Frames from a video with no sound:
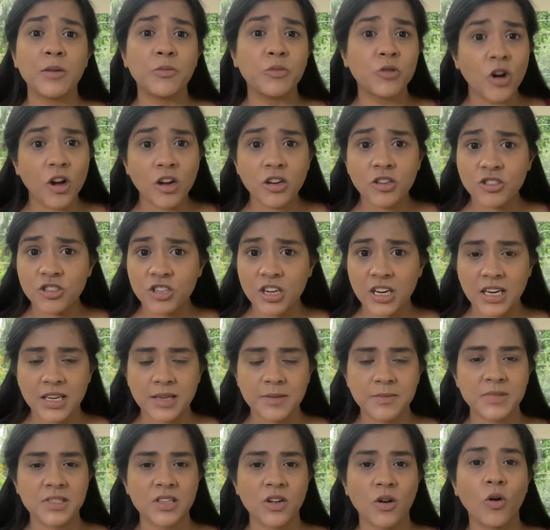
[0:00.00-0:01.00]
LeBron
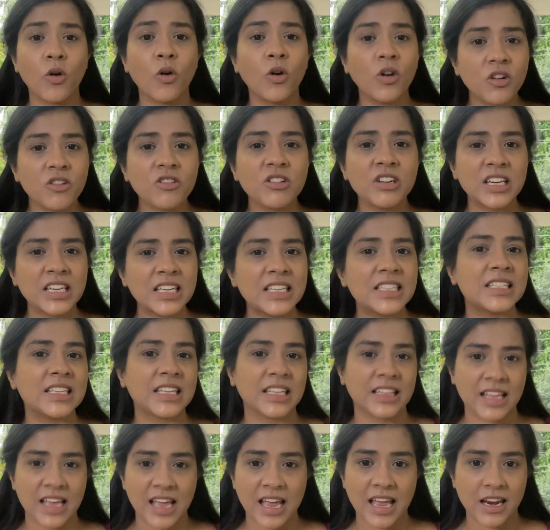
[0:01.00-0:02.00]
James, all
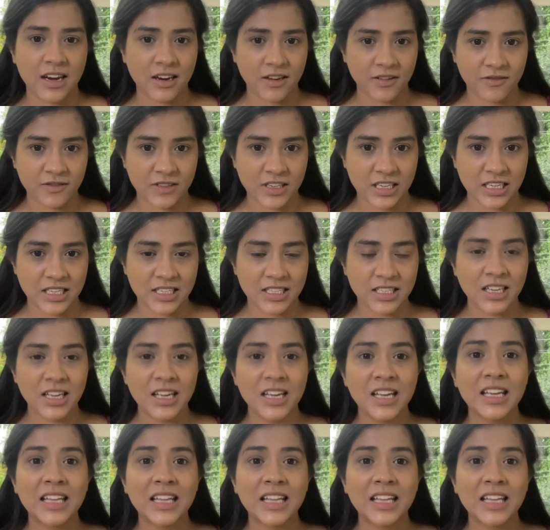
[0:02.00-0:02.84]
releasing their NFTs.